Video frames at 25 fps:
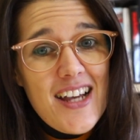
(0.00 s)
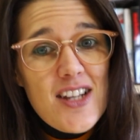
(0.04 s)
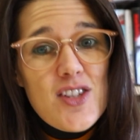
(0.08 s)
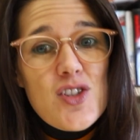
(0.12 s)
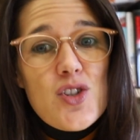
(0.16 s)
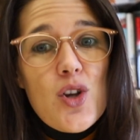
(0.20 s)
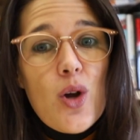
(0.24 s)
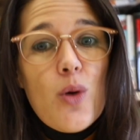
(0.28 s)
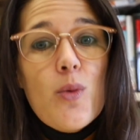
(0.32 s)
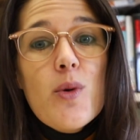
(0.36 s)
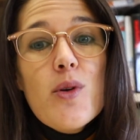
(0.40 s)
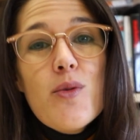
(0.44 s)

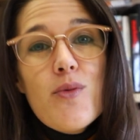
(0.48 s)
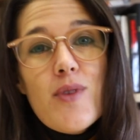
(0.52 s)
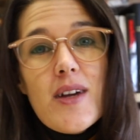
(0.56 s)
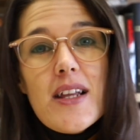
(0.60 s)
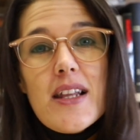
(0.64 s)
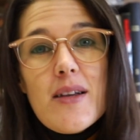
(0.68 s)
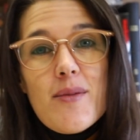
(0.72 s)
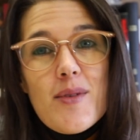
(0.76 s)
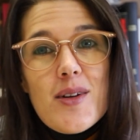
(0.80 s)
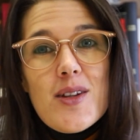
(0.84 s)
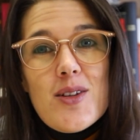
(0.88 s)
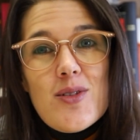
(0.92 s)
So we
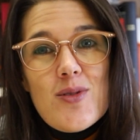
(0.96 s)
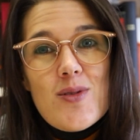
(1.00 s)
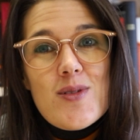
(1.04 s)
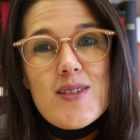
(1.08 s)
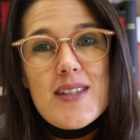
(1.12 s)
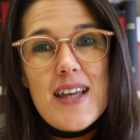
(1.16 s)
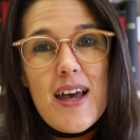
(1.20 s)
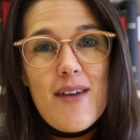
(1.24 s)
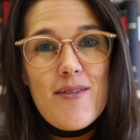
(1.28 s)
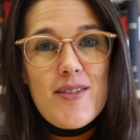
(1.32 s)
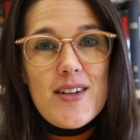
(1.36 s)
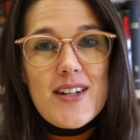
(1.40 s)
really want to
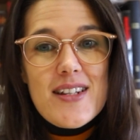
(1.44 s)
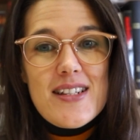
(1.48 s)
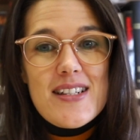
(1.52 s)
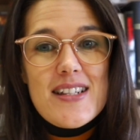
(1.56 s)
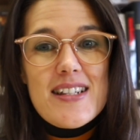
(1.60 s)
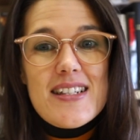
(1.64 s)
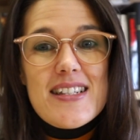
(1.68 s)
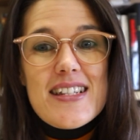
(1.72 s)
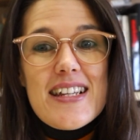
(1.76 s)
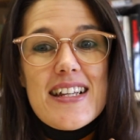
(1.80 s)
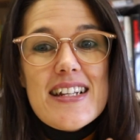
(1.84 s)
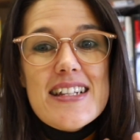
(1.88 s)
use evidence
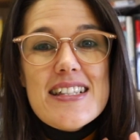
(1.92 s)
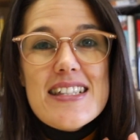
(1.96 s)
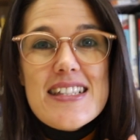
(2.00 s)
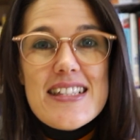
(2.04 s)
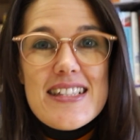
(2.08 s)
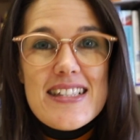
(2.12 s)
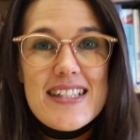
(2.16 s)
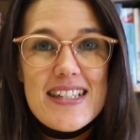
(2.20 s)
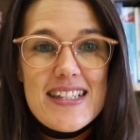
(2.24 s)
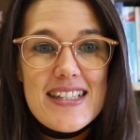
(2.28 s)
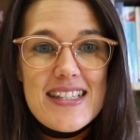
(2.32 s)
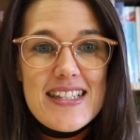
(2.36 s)
that's
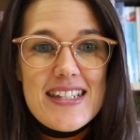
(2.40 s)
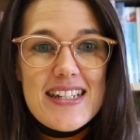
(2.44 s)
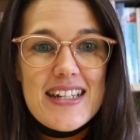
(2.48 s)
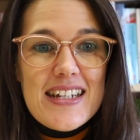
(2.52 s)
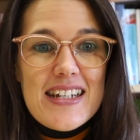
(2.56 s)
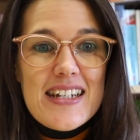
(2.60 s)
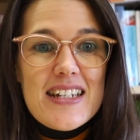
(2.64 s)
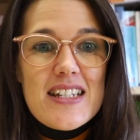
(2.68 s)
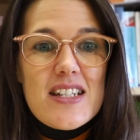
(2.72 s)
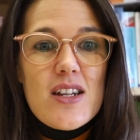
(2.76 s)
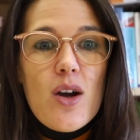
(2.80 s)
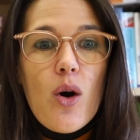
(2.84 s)

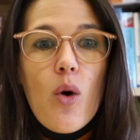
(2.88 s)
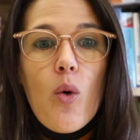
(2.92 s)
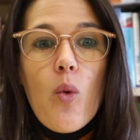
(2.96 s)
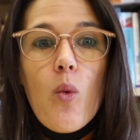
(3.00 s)
consistent,